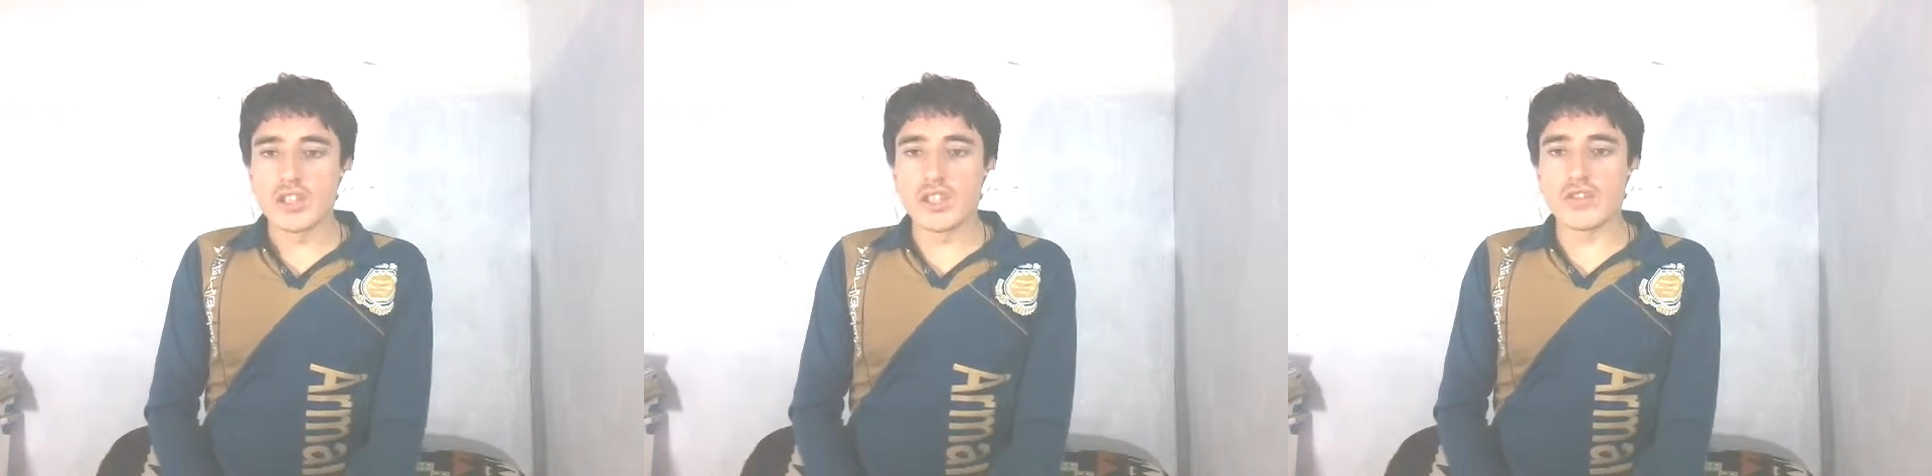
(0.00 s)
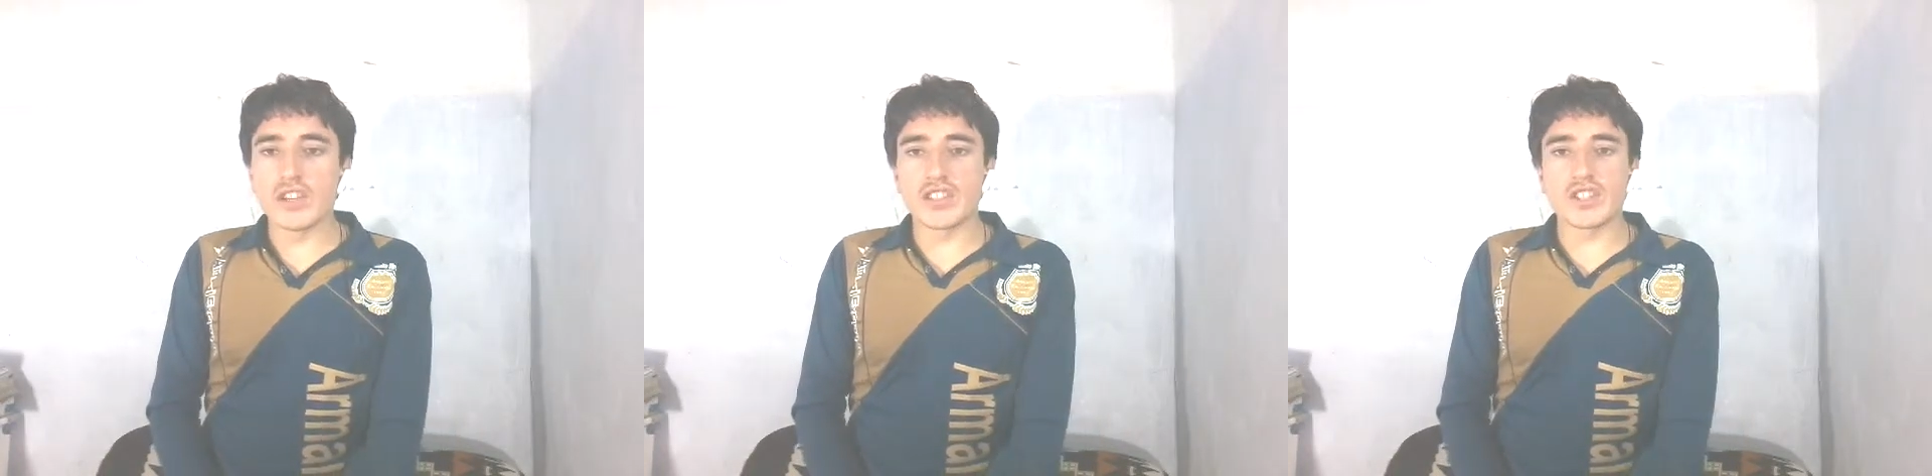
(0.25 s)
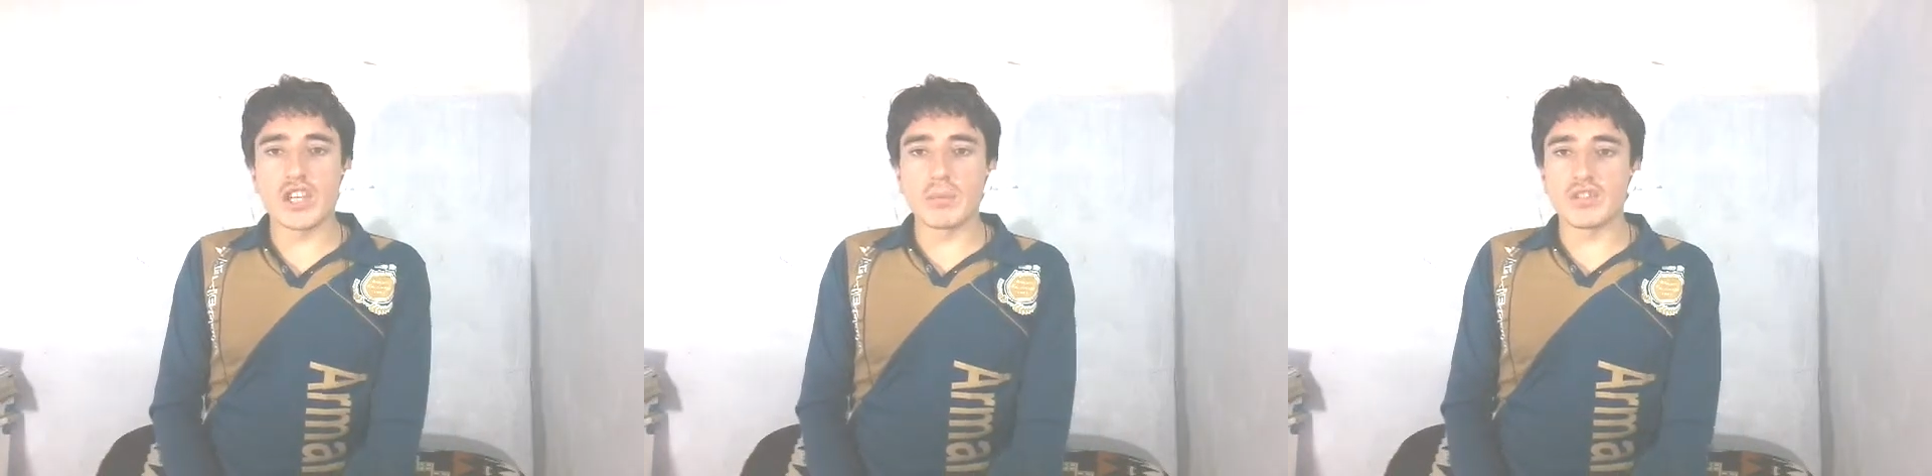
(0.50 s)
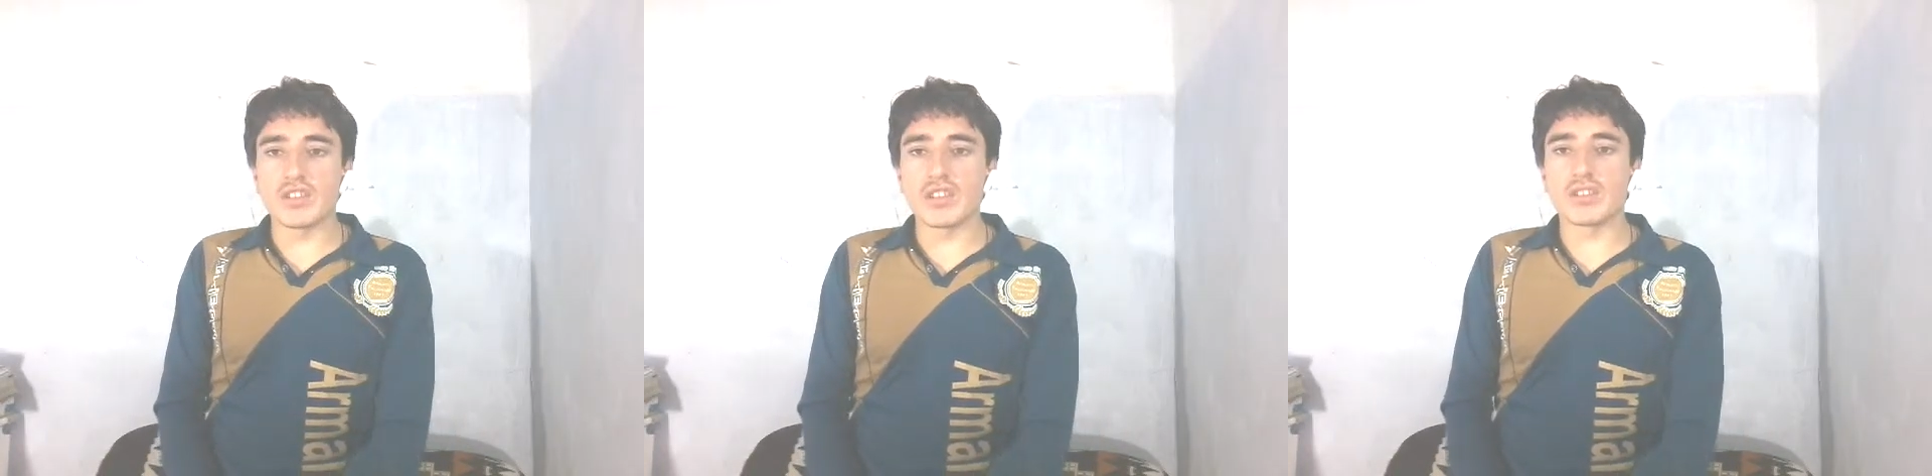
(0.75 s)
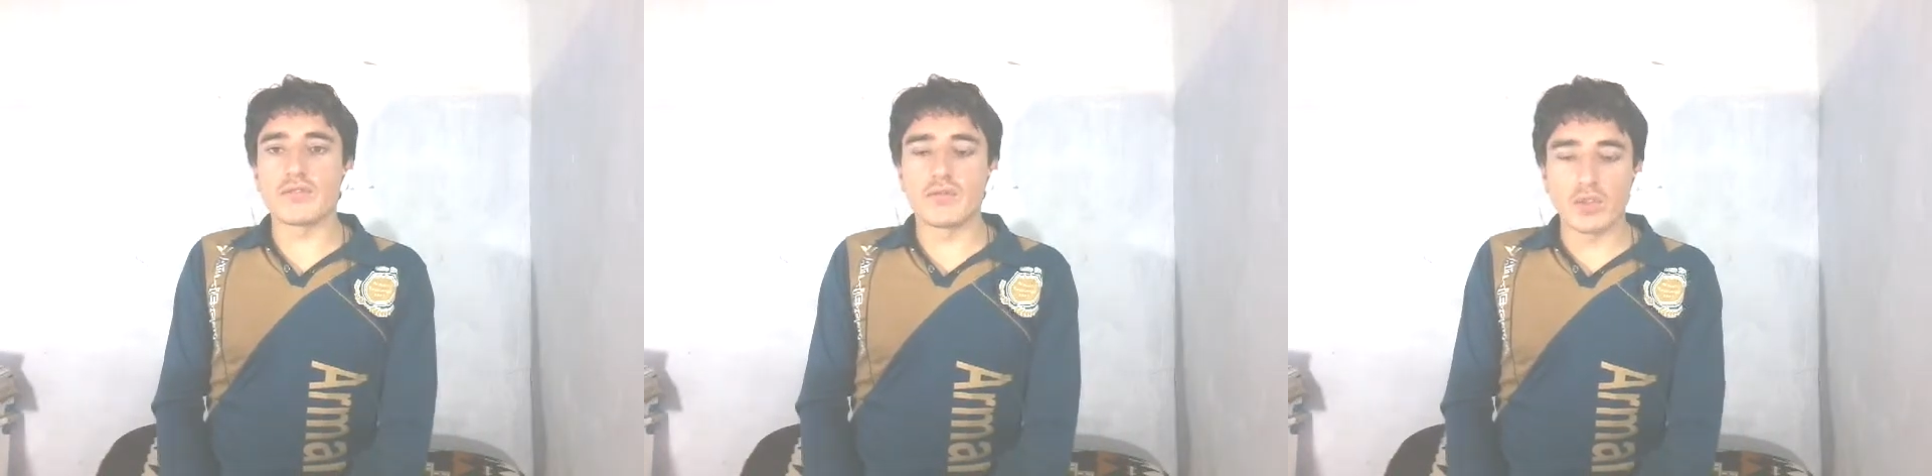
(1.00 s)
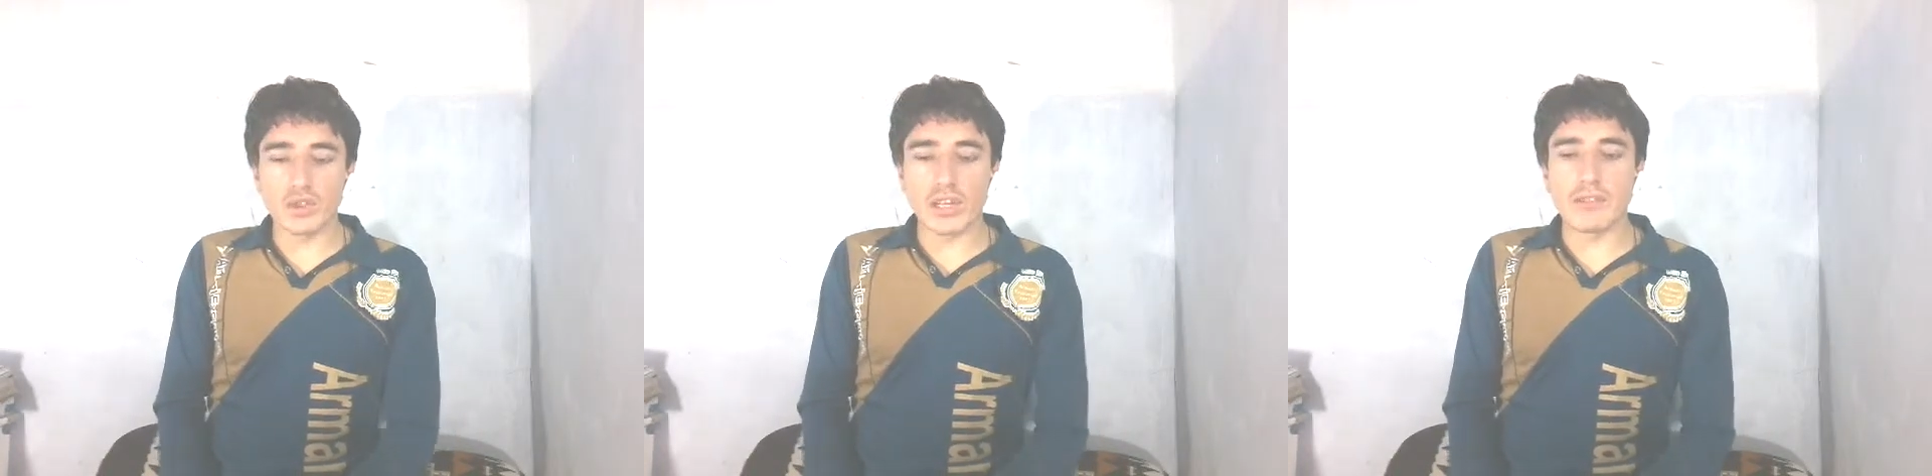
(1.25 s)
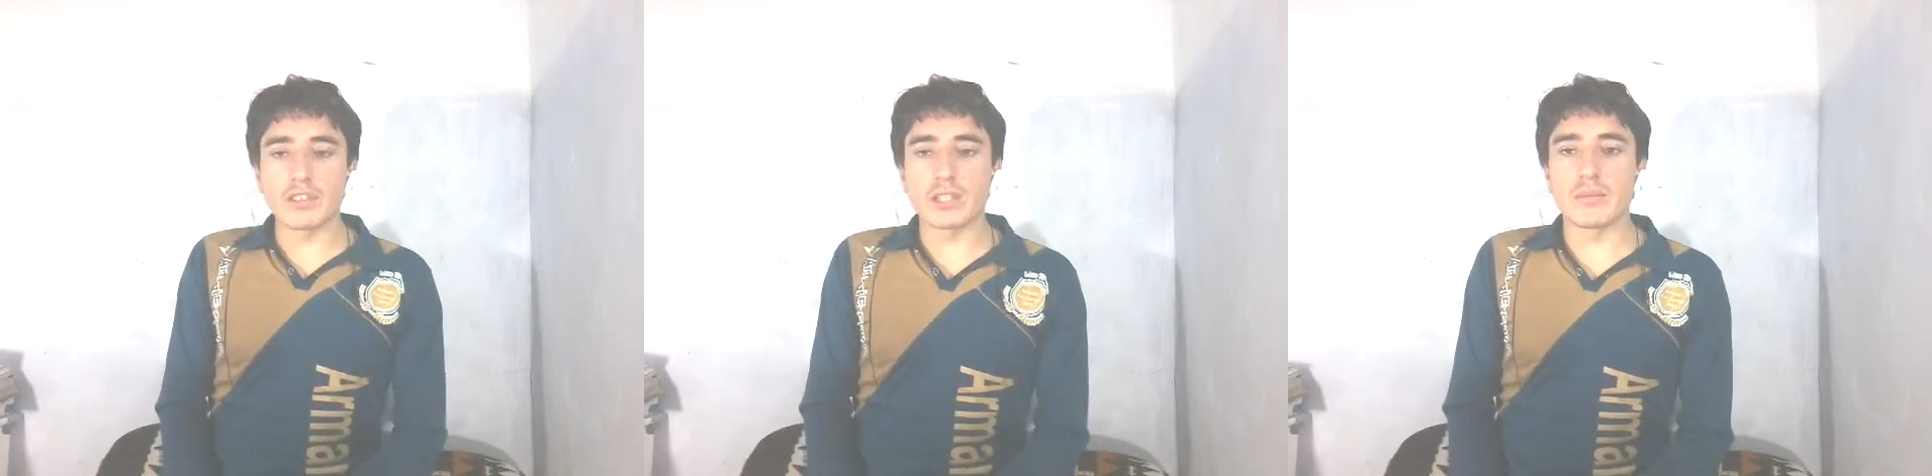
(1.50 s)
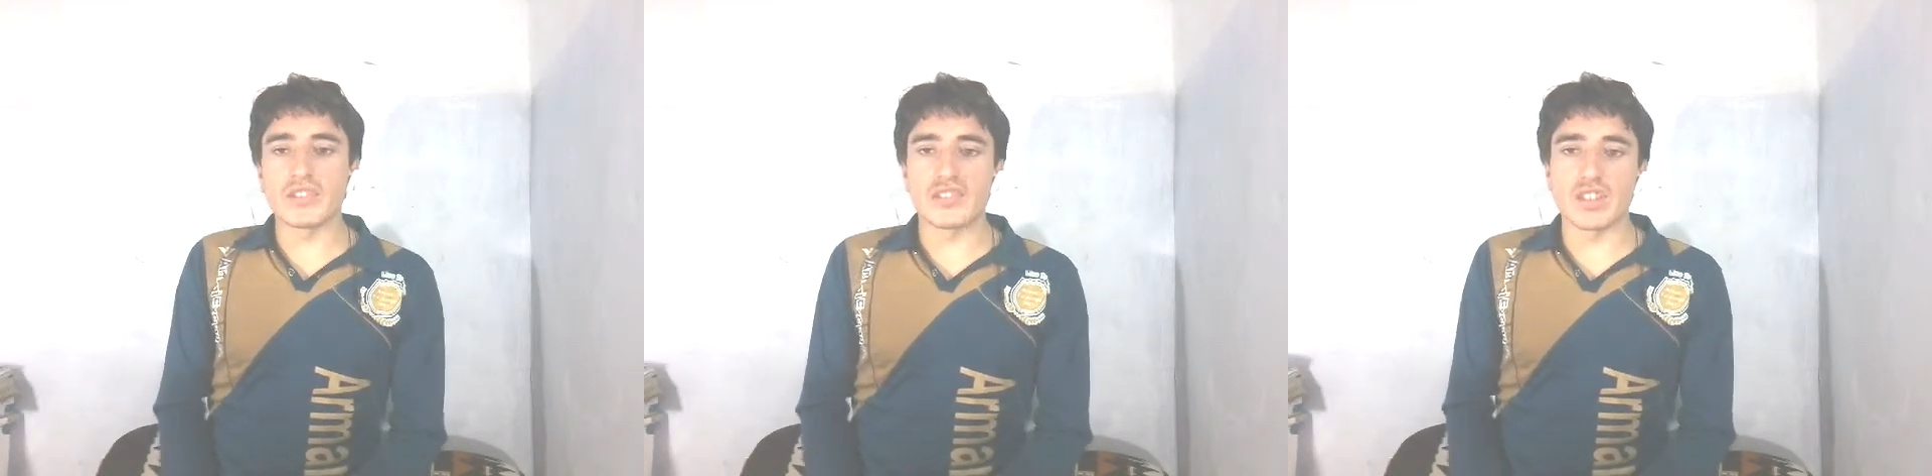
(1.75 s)
Differentiate between diffuse nervous
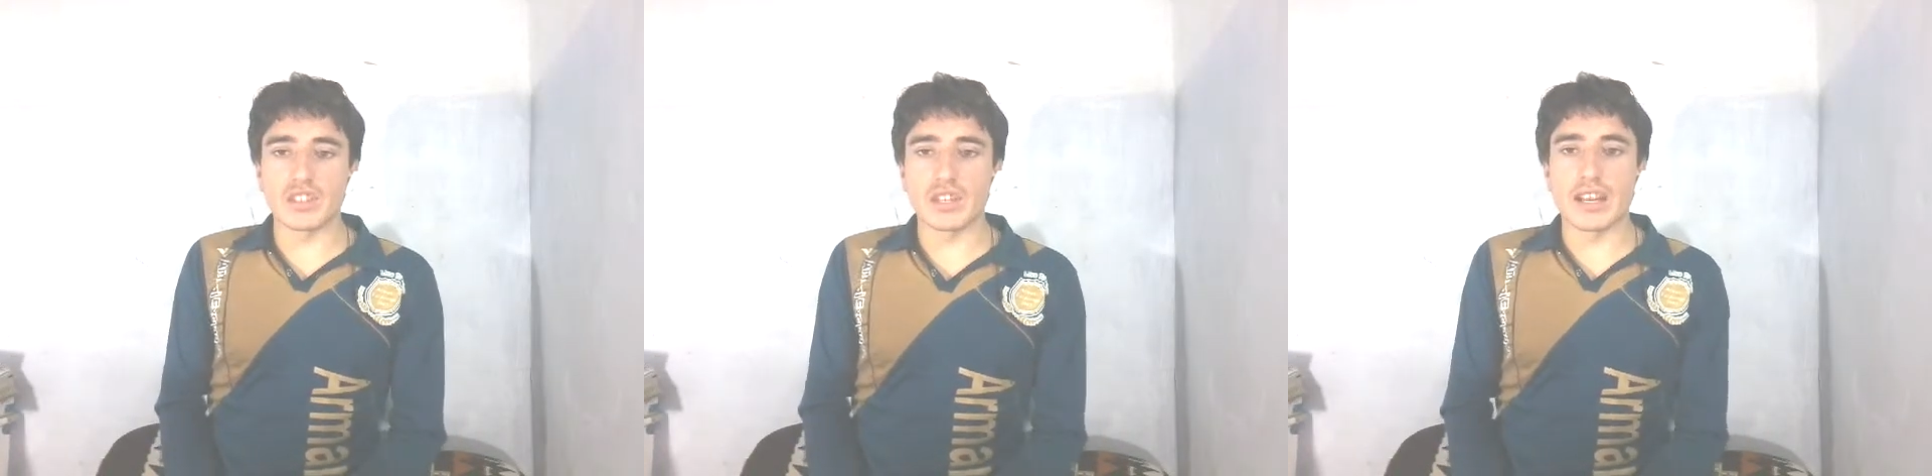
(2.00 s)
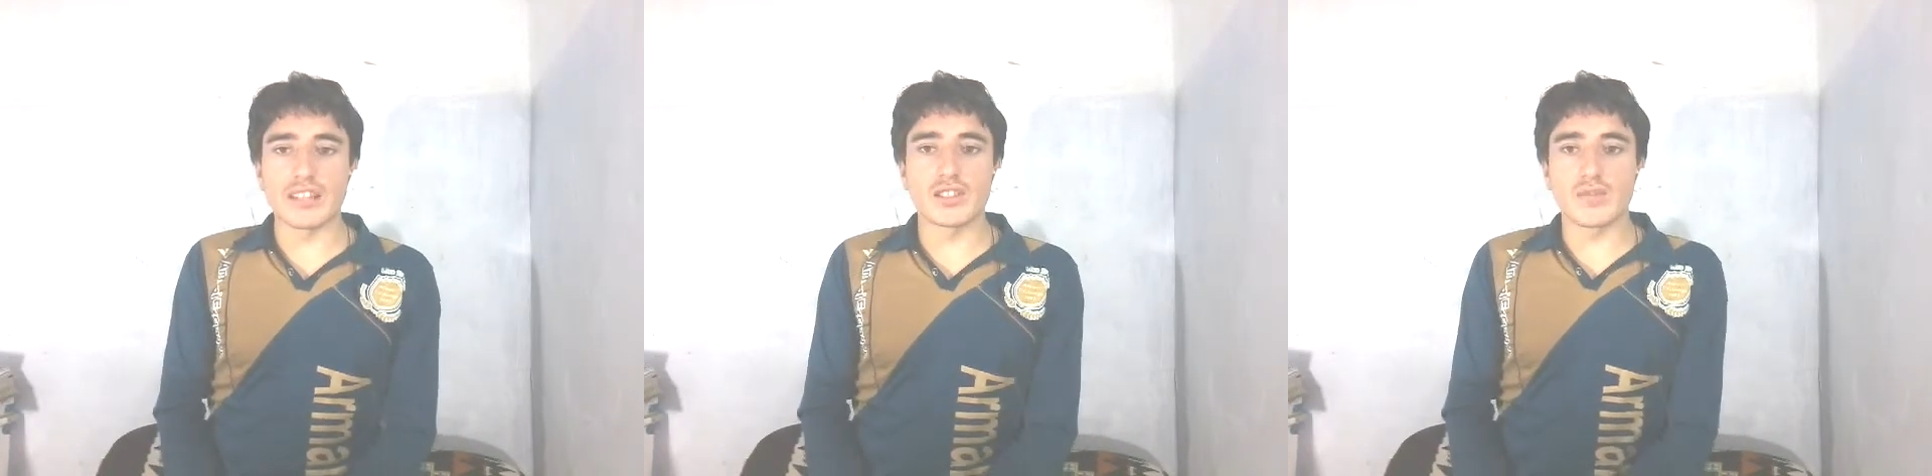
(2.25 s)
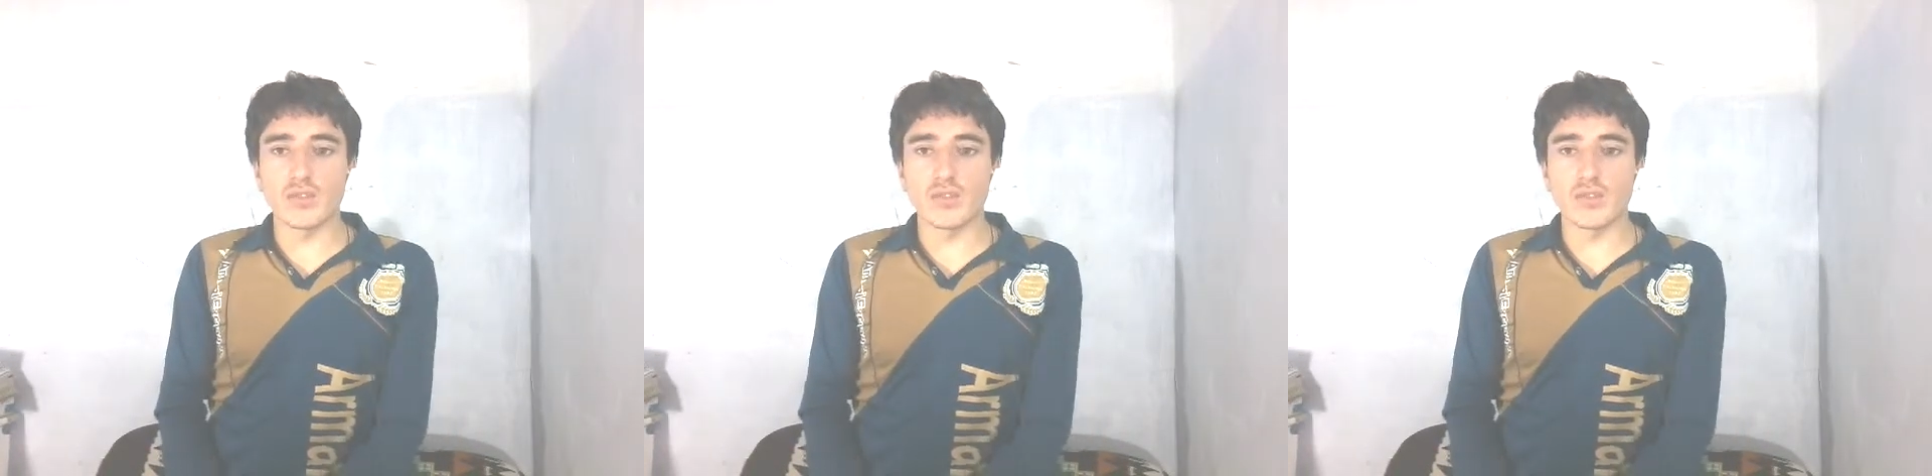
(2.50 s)
system and centralized.